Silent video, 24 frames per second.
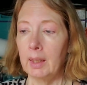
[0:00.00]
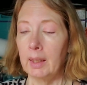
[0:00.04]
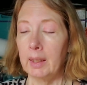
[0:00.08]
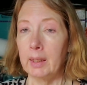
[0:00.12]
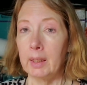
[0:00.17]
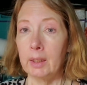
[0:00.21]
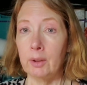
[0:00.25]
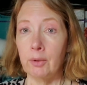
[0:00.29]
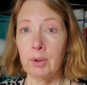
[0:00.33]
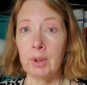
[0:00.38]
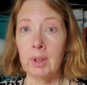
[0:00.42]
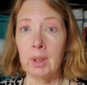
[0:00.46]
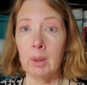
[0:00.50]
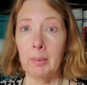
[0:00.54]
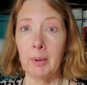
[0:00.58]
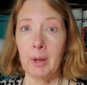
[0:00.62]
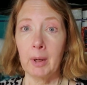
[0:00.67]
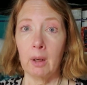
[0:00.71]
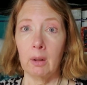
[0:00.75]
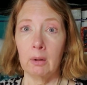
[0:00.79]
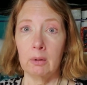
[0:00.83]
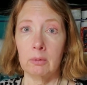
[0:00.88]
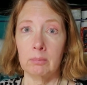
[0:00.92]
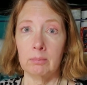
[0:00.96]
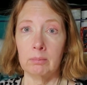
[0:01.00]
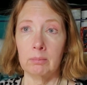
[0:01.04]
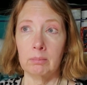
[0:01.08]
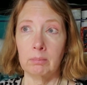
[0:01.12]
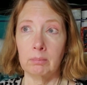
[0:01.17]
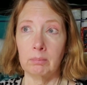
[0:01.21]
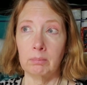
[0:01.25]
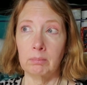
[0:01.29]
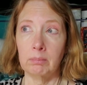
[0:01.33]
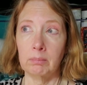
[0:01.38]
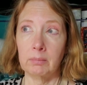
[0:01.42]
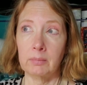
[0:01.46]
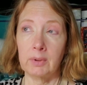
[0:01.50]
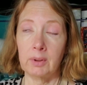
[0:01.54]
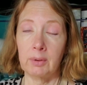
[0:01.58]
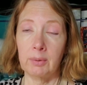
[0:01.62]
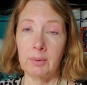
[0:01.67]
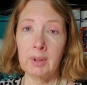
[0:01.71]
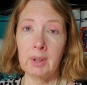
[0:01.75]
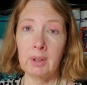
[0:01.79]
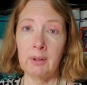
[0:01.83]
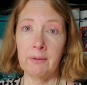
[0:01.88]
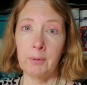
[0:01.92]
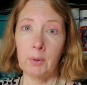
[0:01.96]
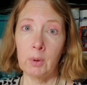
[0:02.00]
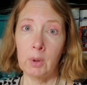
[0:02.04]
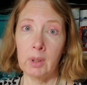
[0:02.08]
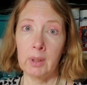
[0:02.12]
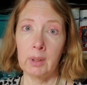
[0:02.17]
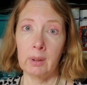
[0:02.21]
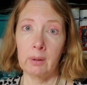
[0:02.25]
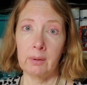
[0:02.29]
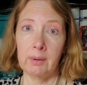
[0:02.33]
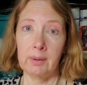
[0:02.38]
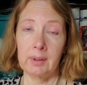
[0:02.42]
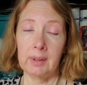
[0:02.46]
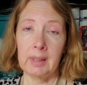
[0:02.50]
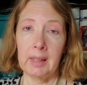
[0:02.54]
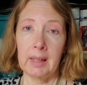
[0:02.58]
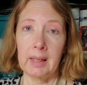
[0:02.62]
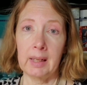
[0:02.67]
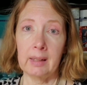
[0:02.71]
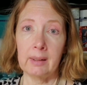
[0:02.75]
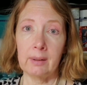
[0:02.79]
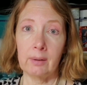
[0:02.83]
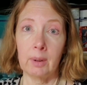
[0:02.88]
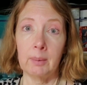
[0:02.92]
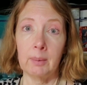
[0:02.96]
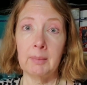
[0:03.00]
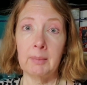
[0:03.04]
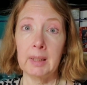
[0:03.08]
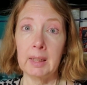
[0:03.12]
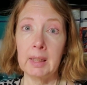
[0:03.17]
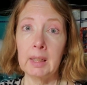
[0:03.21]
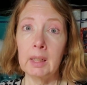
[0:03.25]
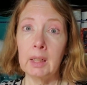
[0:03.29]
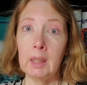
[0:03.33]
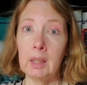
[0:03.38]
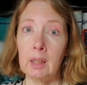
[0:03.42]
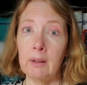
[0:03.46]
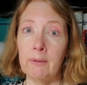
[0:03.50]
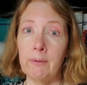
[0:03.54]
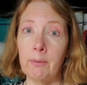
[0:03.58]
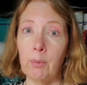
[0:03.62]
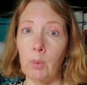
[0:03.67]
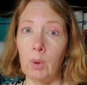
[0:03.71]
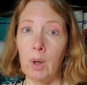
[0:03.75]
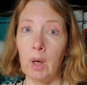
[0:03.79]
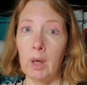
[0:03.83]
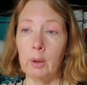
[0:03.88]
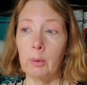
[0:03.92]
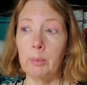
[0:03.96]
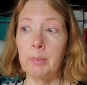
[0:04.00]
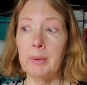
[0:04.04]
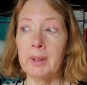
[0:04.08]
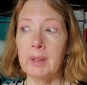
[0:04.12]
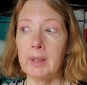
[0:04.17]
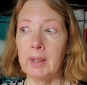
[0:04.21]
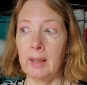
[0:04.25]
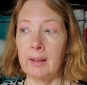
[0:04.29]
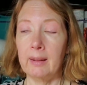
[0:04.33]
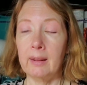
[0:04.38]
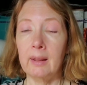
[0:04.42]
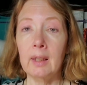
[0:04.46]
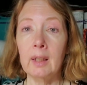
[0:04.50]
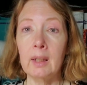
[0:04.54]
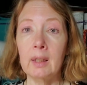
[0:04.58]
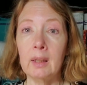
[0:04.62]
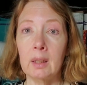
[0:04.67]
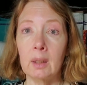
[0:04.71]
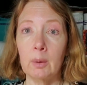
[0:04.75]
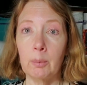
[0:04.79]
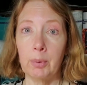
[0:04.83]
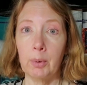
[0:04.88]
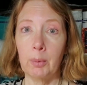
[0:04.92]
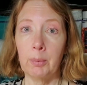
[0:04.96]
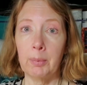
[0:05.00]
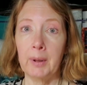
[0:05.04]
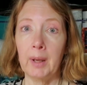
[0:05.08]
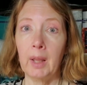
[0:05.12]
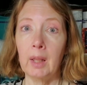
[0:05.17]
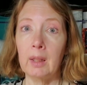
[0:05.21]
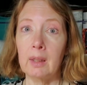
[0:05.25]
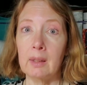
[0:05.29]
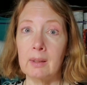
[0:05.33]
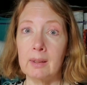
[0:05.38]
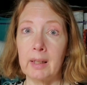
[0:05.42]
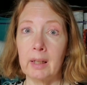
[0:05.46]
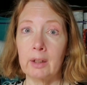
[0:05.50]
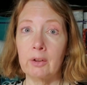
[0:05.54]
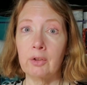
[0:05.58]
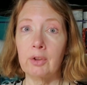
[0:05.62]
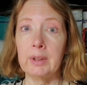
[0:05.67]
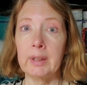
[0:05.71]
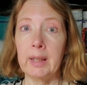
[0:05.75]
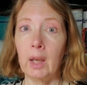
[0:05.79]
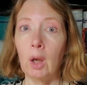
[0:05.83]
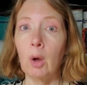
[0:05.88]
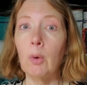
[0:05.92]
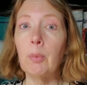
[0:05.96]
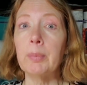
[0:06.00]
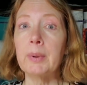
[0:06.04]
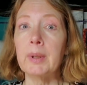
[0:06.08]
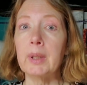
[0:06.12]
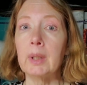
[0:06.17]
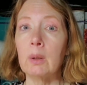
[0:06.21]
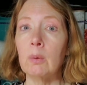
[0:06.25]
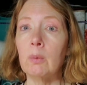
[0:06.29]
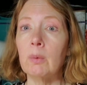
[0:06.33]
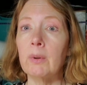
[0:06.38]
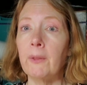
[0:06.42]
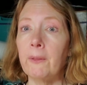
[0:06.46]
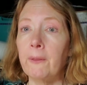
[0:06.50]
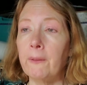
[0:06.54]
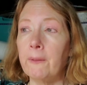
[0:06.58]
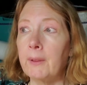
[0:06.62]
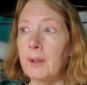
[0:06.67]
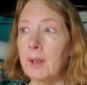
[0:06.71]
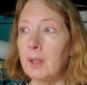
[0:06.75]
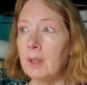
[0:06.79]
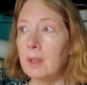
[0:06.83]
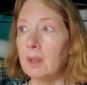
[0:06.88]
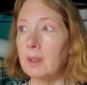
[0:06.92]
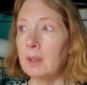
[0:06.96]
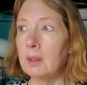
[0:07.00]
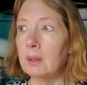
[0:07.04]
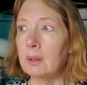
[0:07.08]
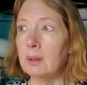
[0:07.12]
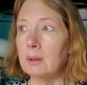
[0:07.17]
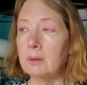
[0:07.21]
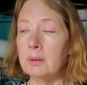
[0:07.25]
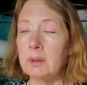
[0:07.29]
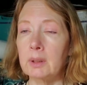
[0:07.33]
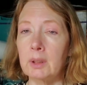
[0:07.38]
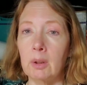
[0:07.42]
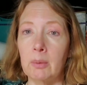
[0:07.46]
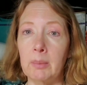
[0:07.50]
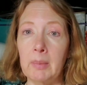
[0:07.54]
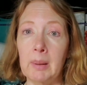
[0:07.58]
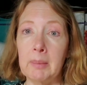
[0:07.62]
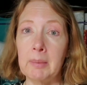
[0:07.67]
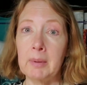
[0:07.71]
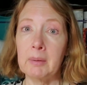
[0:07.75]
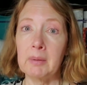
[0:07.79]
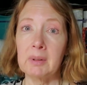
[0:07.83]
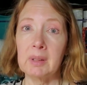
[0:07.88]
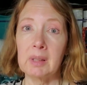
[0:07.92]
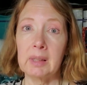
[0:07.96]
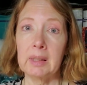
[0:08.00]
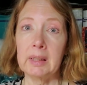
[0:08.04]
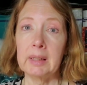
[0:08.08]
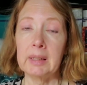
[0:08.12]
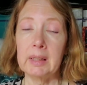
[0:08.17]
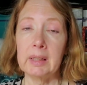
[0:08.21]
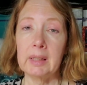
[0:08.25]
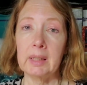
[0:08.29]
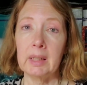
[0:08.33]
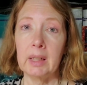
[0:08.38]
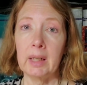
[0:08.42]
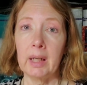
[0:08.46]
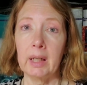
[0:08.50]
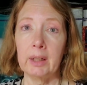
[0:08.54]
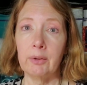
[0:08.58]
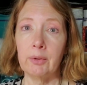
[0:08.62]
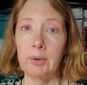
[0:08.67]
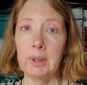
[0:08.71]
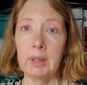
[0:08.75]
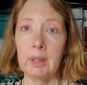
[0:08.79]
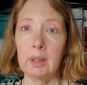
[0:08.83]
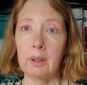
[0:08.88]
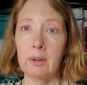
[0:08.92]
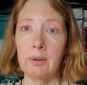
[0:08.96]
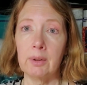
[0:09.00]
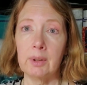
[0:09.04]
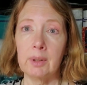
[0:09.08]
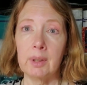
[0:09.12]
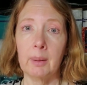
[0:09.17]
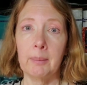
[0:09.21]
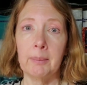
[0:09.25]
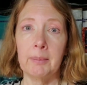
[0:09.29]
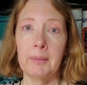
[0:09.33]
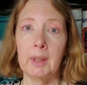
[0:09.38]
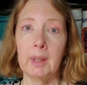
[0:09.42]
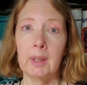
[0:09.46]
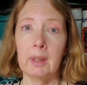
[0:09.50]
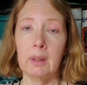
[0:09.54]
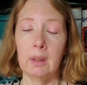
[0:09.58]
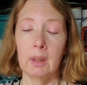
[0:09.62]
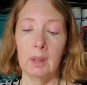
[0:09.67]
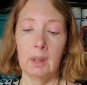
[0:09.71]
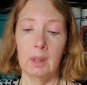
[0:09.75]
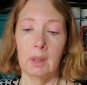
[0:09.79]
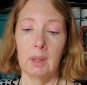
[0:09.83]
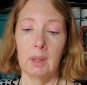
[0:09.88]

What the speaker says: And I drink about 3 or 4 of those a day, so I'm getting enough water, but I think the Propel is actually helping with, maybe I was slightly dehydrated or something,